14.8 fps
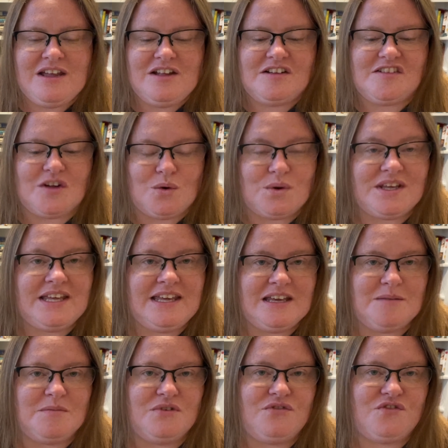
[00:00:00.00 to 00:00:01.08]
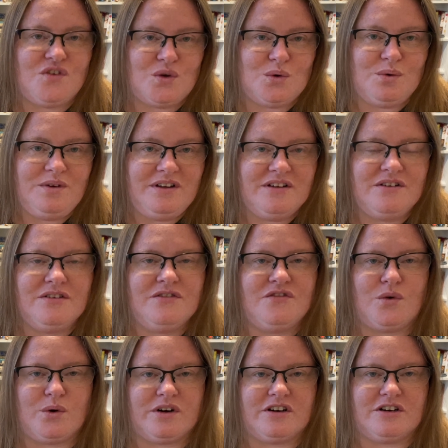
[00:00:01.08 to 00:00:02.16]
So Kim Fu
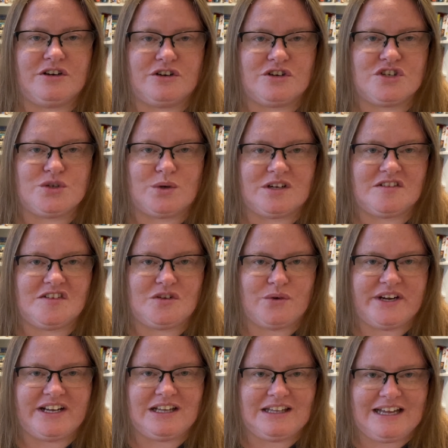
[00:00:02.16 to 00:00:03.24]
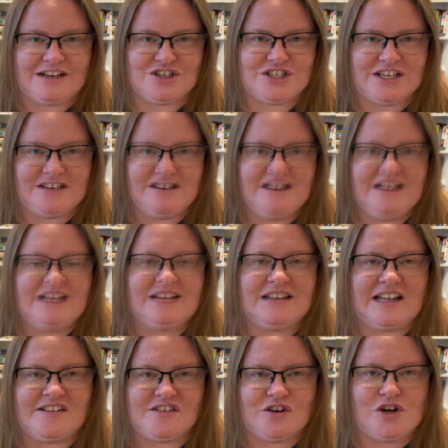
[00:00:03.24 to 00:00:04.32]
for her short story collection,
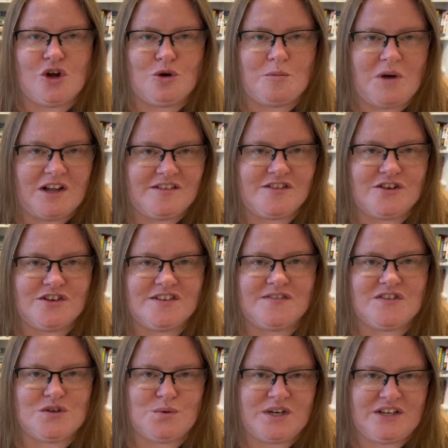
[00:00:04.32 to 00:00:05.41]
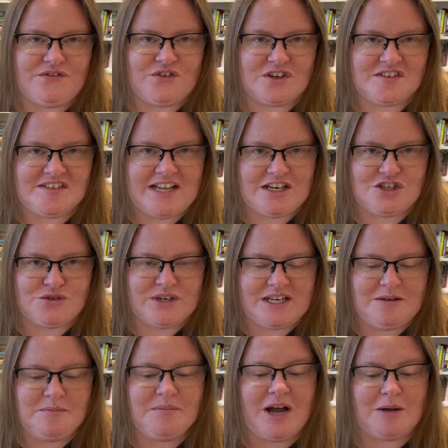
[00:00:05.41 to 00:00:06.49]
Lesser Known Monsters of the 21st
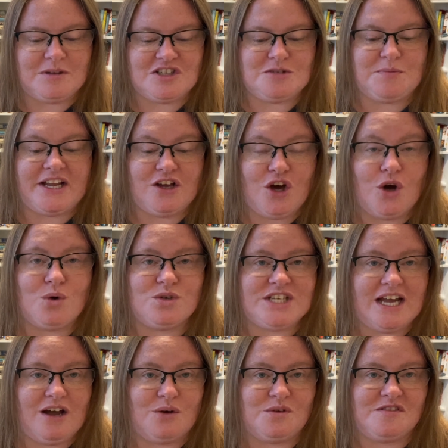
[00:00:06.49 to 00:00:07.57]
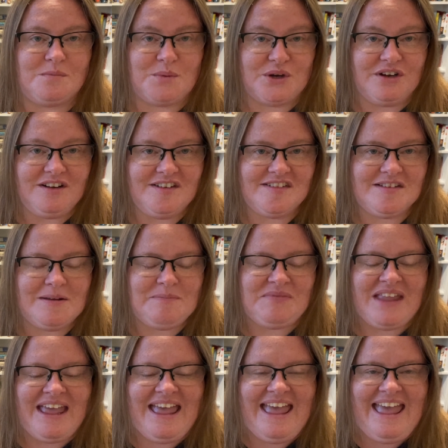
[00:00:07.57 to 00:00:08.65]
Century, published by Coach House Books.
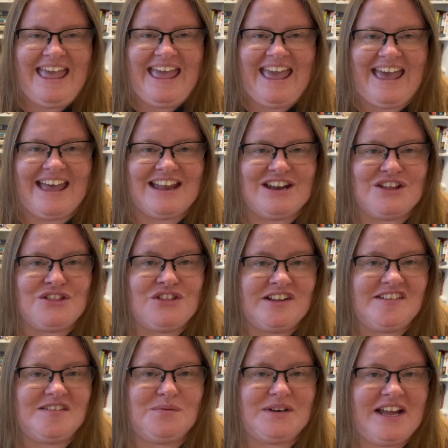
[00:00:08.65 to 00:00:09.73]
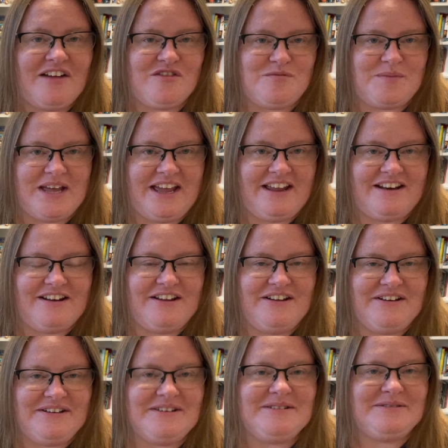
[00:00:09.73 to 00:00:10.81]
And this would have been
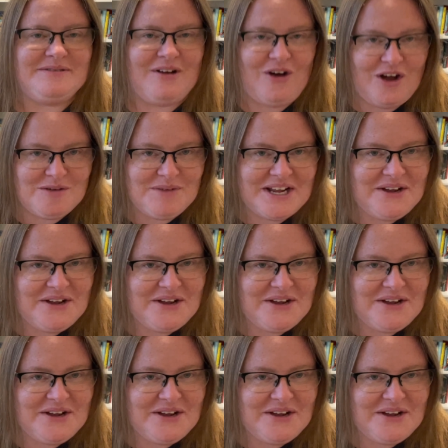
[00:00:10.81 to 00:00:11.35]
on my